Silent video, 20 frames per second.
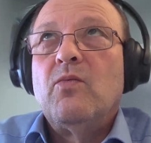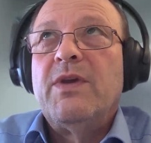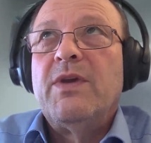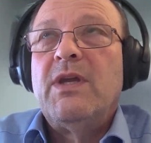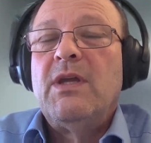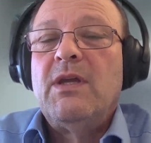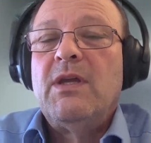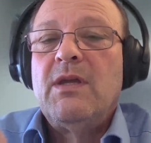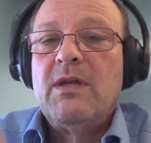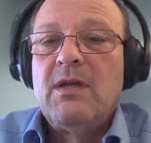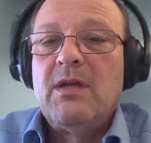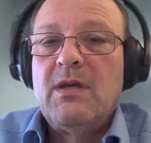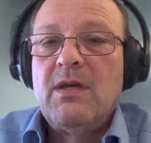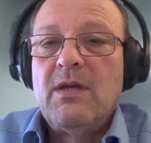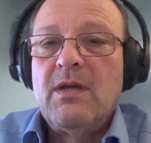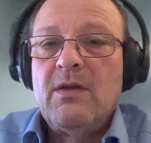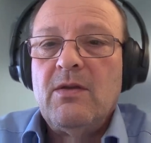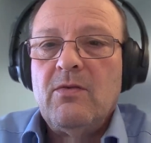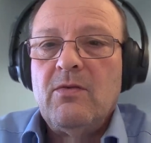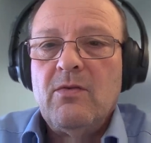we
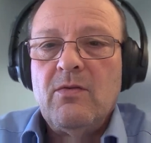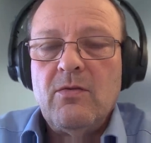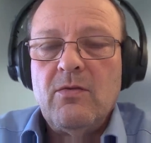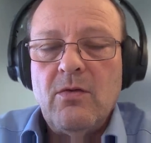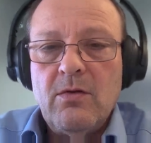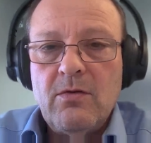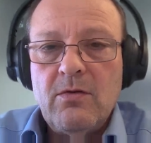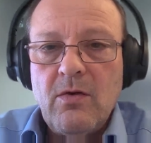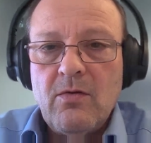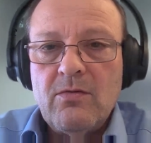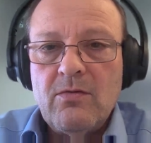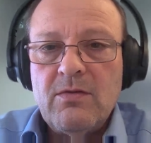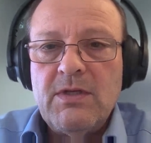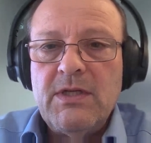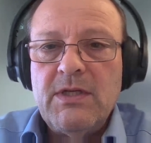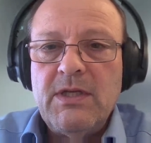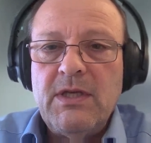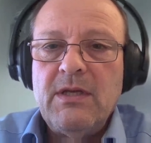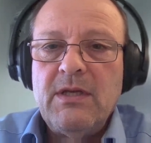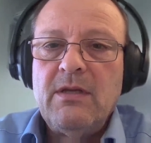not
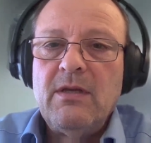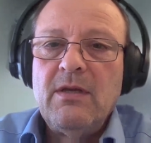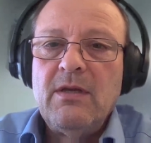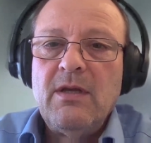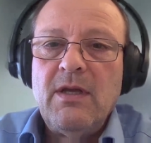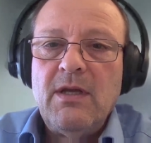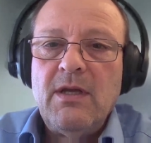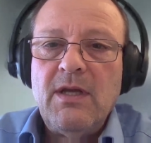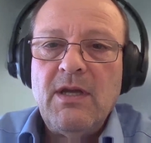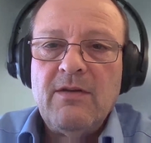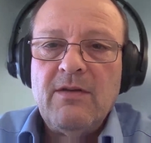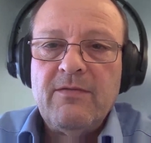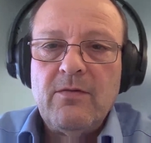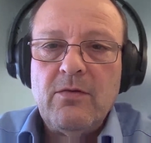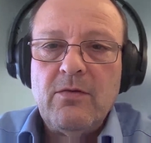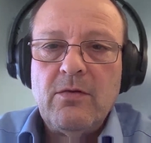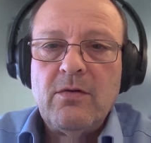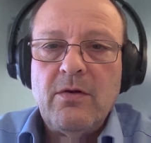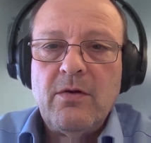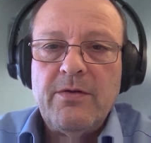only have
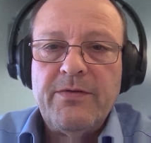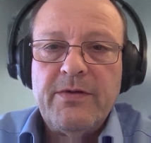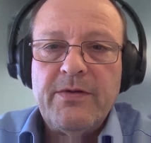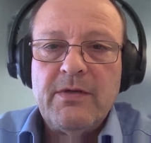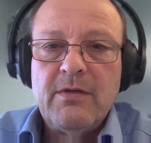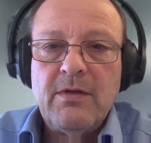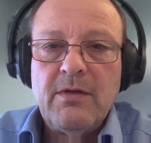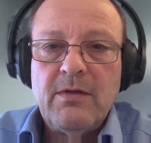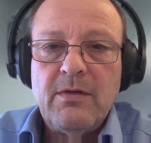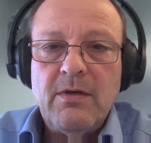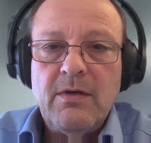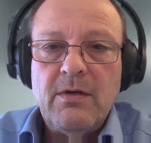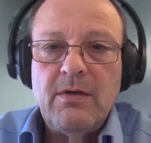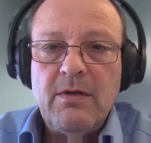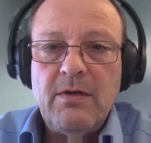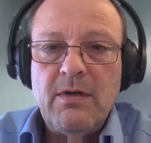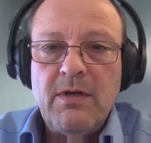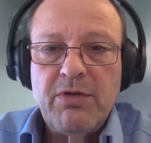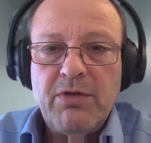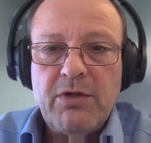a look on the
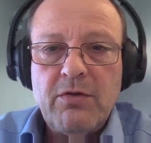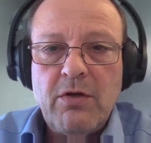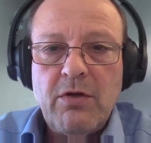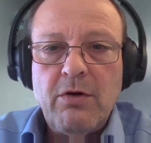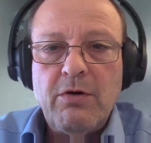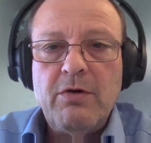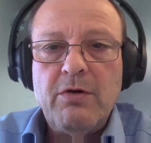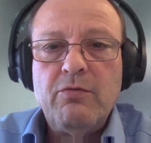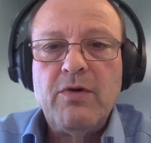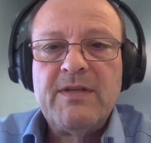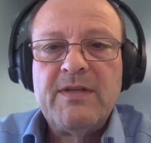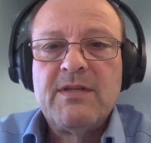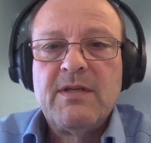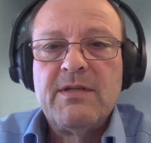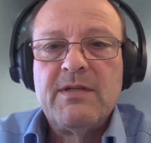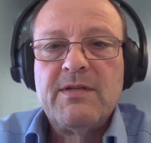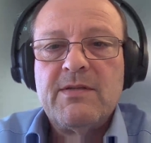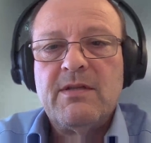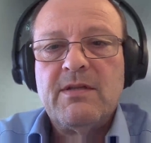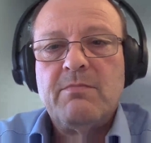laboratory
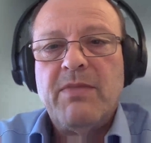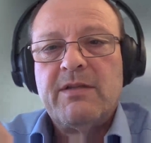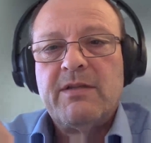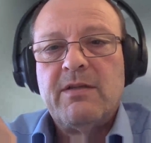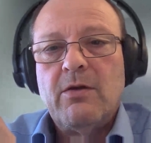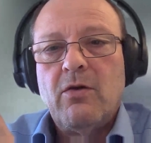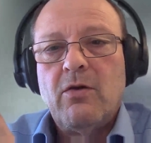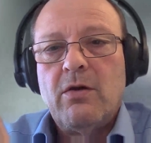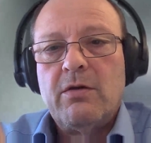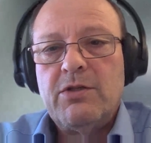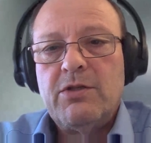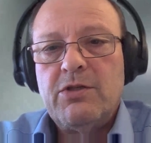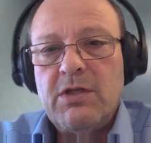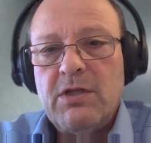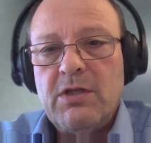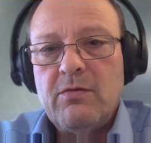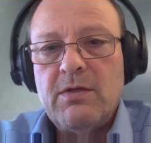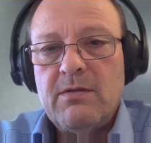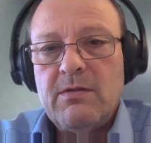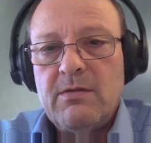results in the
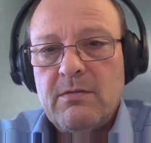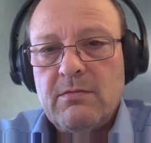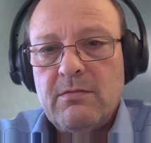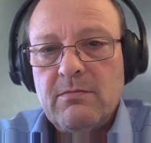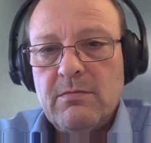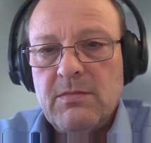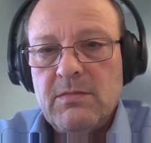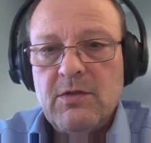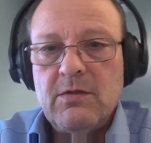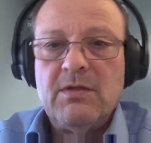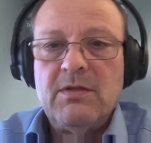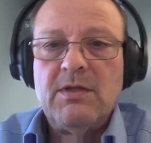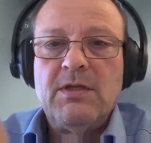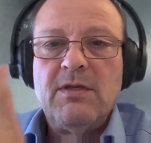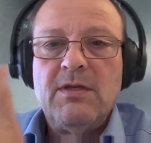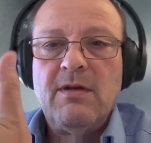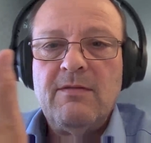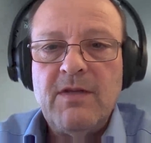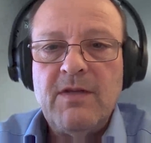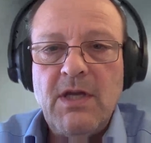bacteriology unit, so
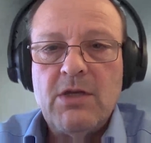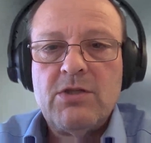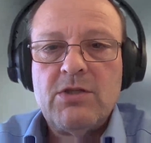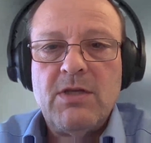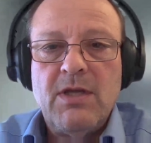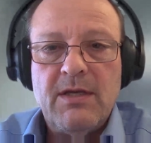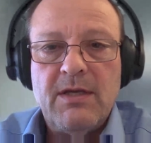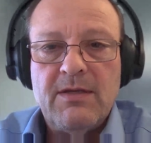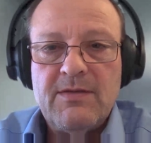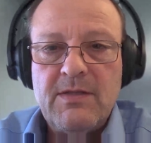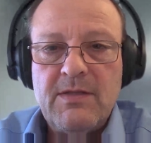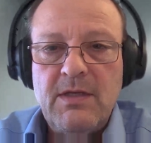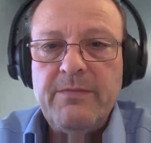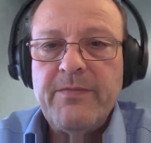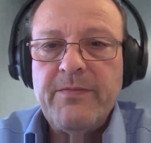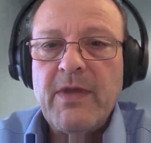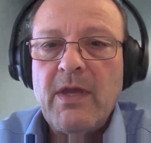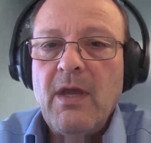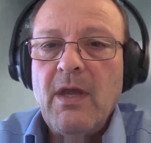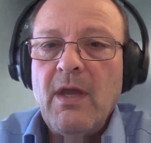identification AST,
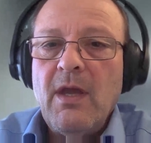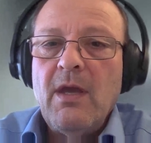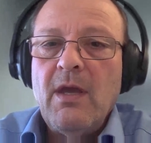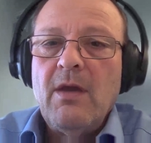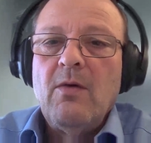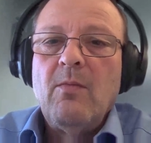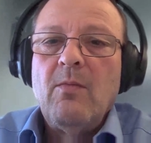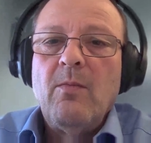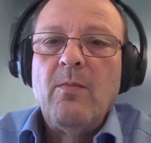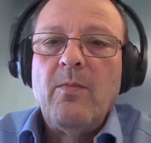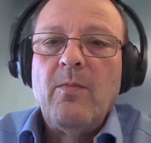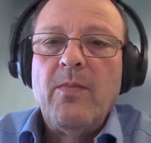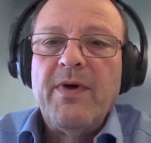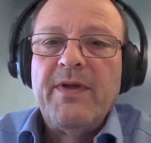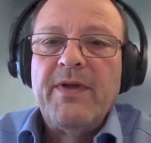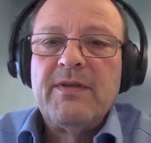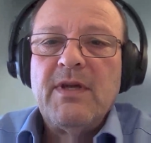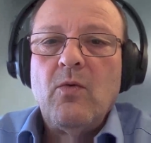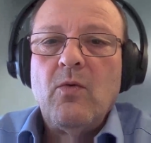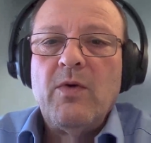
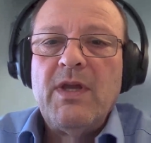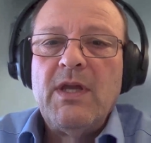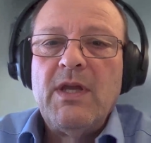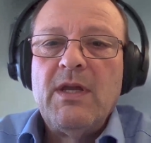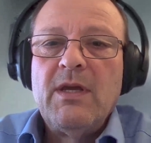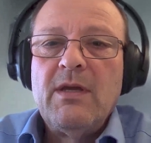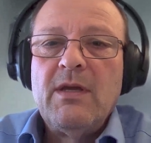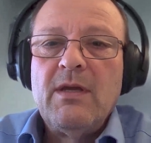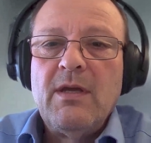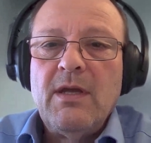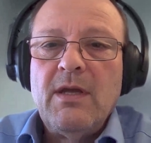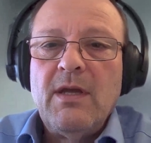but that we